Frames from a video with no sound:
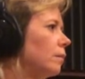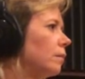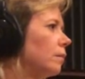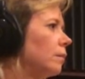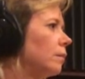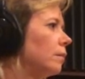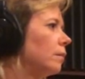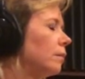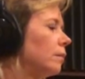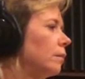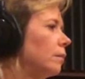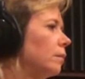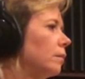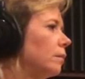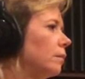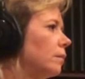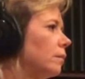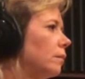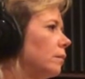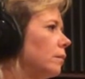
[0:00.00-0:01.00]

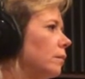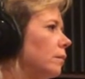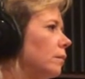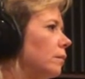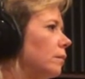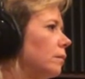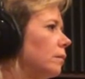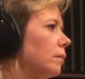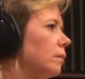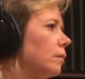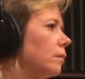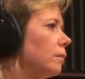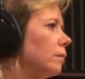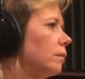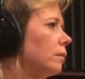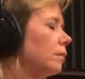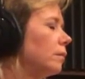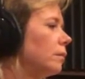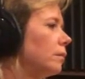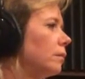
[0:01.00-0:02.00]

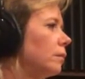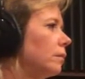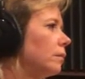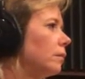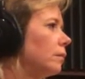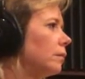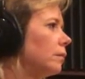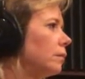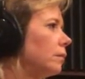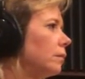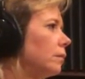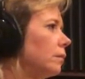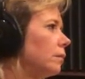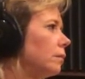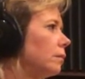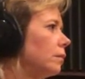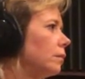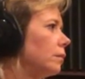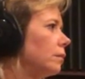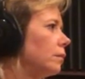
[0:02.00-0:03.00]

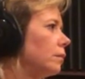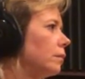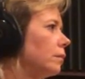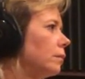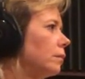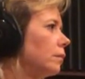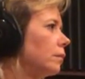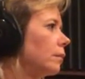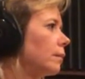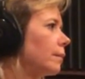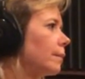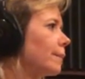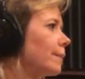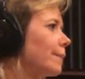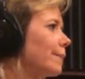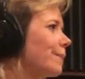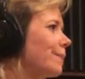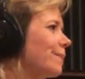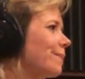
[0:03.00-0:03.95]
(silent)